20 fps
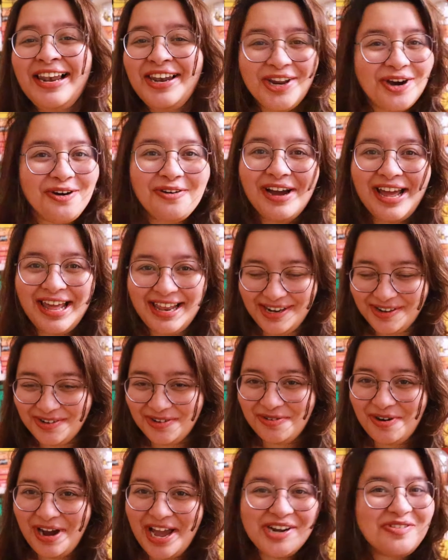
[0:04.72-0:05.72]
Hello,
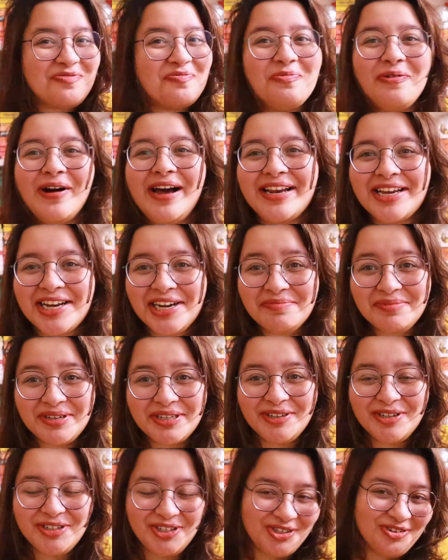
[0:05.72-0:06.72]
hello, and welcome
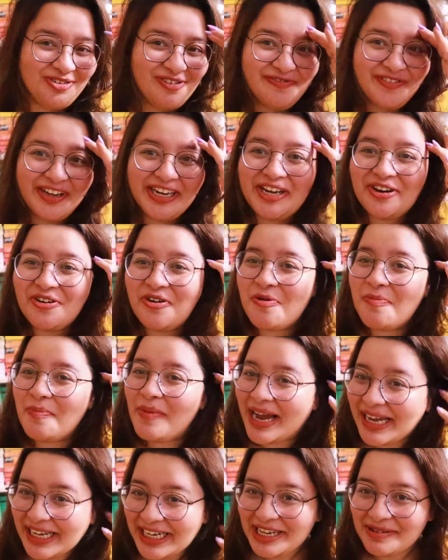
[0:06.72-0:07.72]
to a new video.
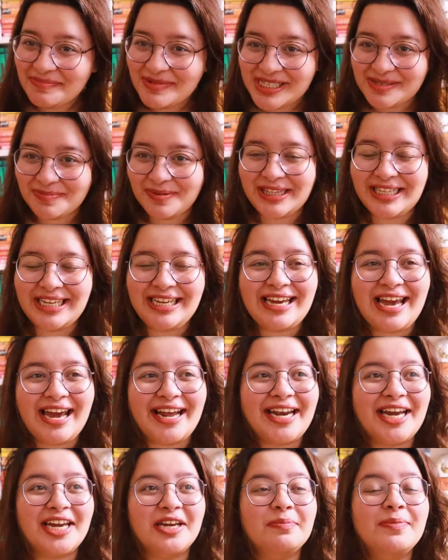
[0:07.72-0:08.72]
My name is Priti,
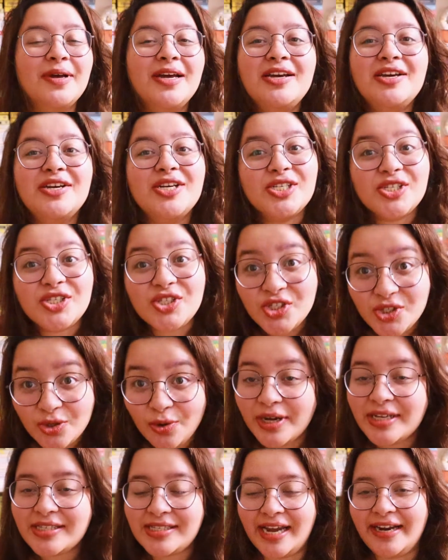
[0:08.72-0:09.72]
and I am
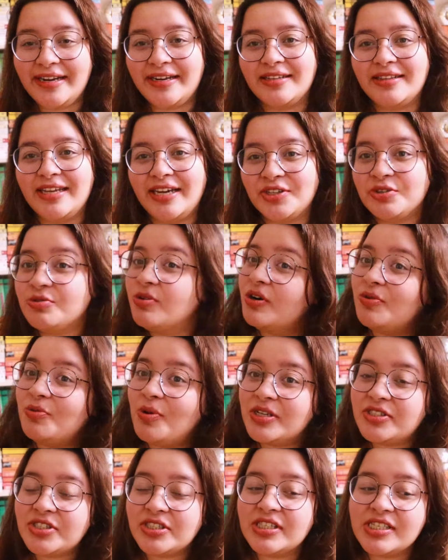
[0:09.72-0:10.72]
so excited that you are
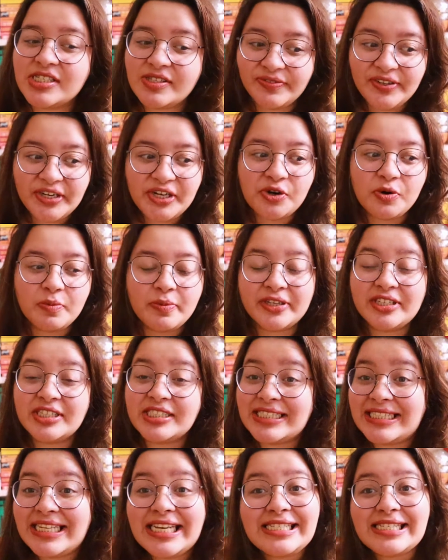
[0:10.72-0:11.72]
watching this video
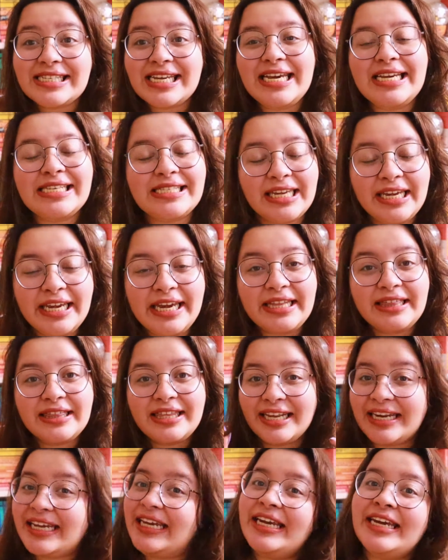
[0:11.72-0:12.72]
because this is a
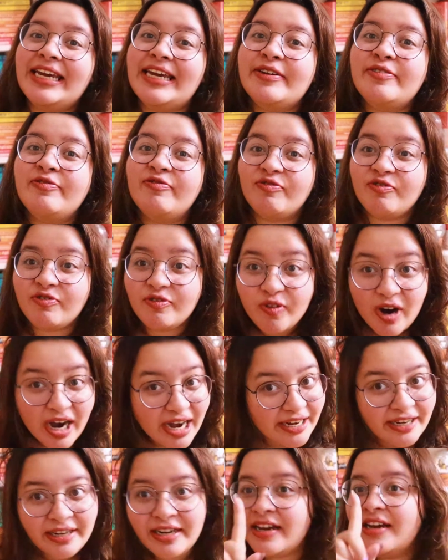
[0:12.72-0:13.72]

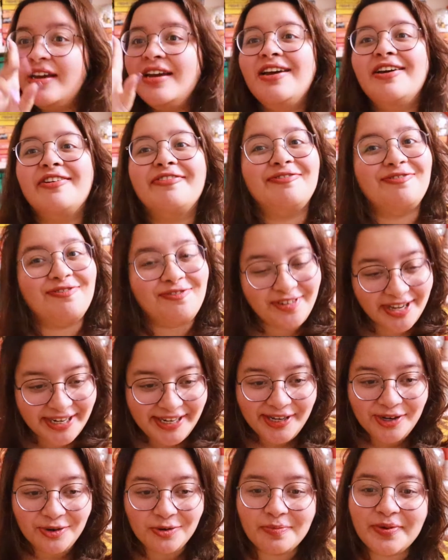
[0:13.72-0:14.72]
3-in-1
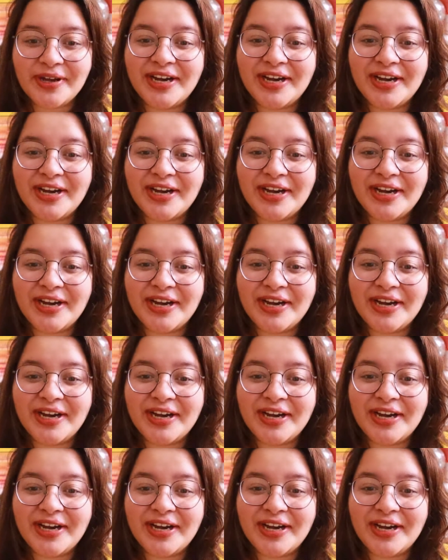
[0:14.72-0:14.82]
video.